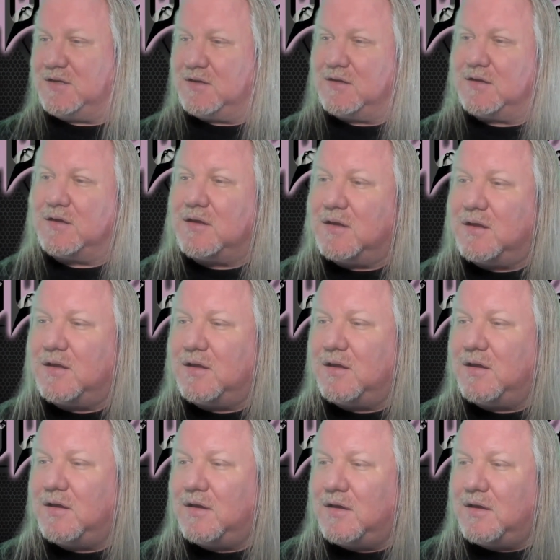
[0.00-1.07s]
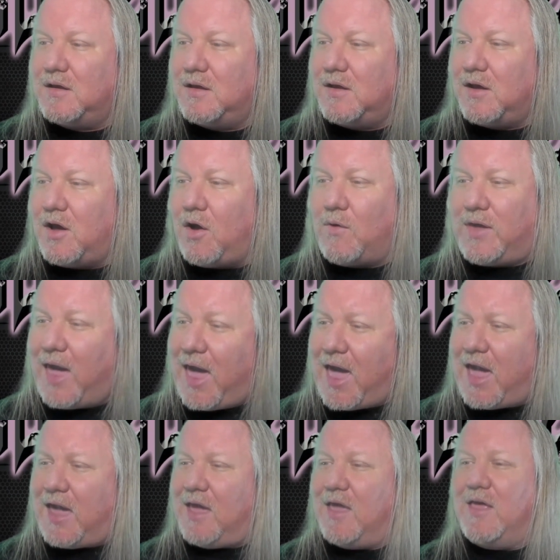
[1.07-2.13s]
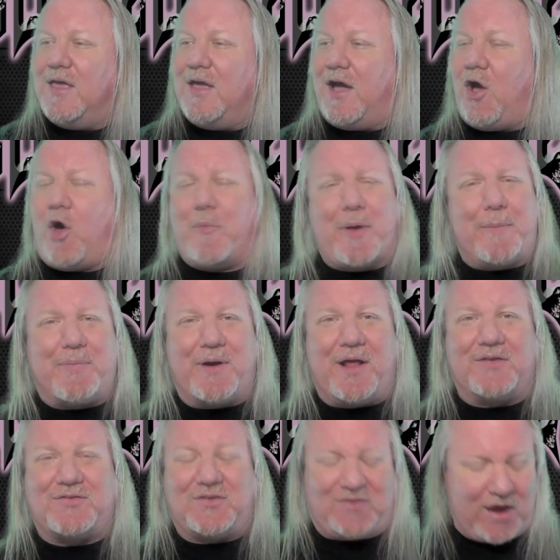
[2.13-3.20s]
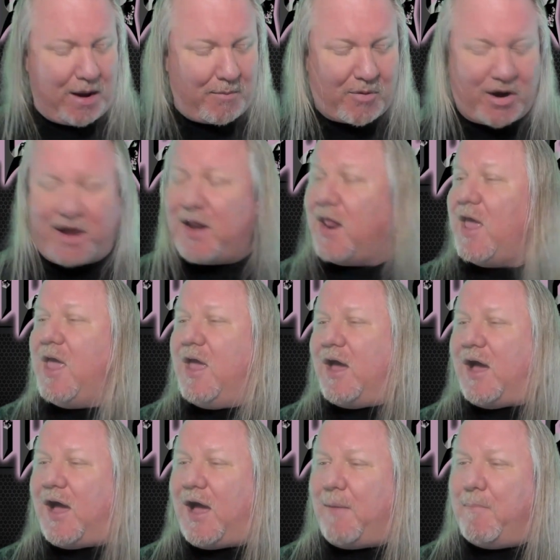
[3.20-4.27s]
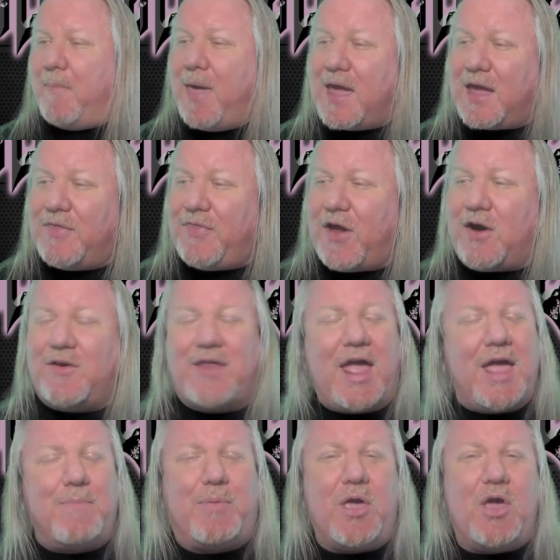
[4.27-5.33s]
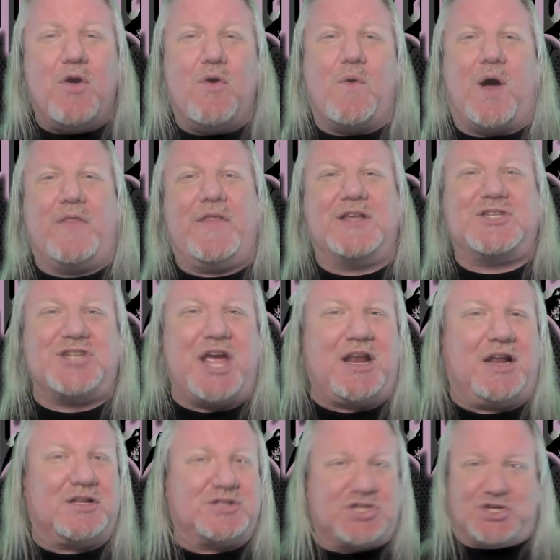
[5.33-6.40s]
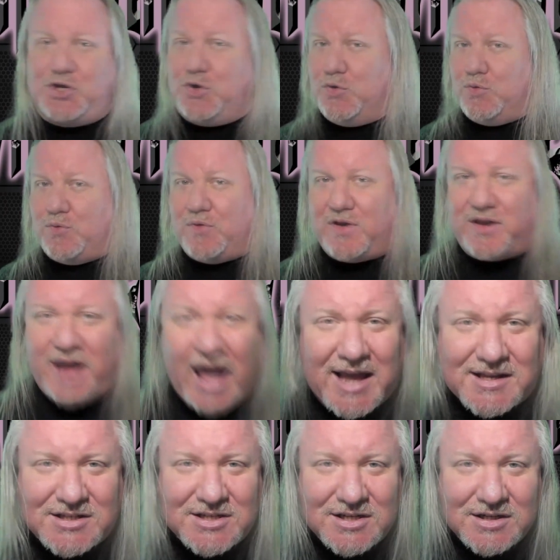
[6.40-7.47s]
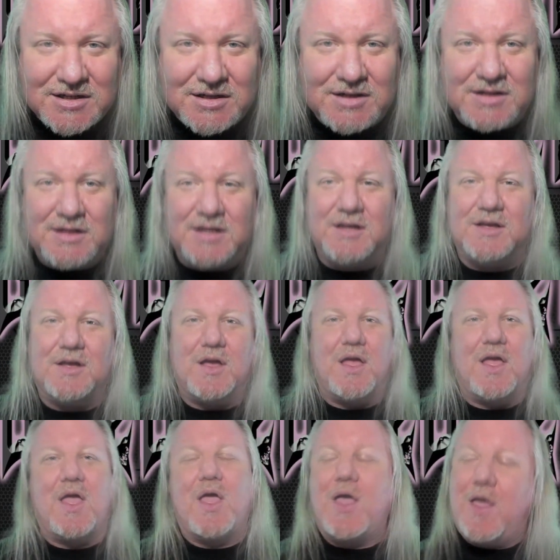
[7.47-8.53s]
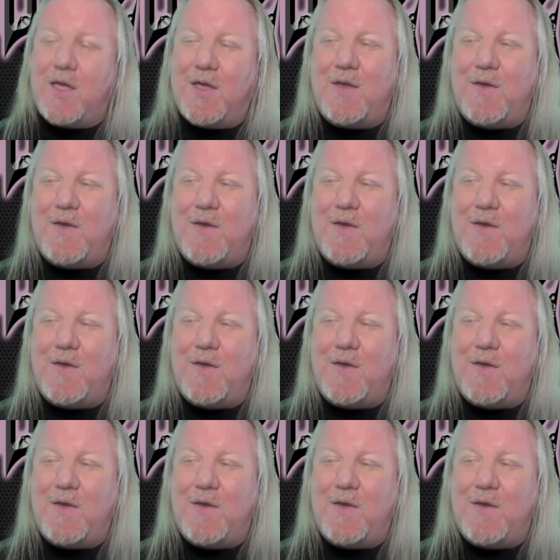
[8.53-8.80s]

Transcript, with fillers: Tonight! Okay, hope I pronounced this name right. Uh, making their debut on the channel tonight. Tonight!